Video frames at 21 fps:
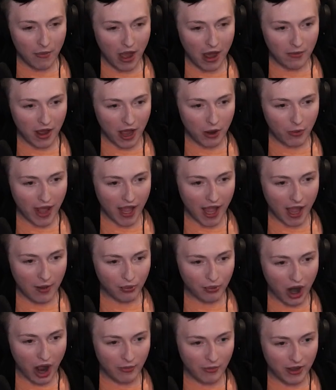on my way, I
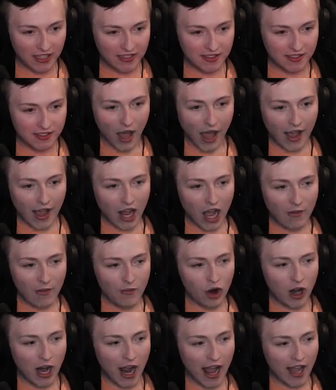promise. I got
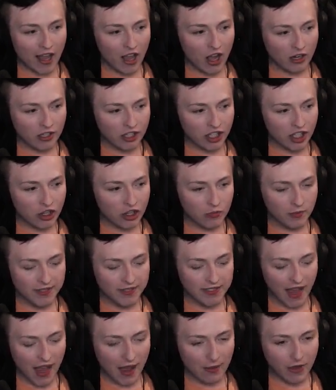more ion
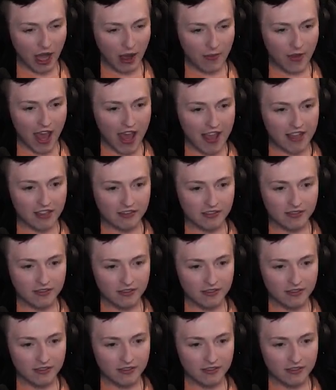cubes. I'm coming.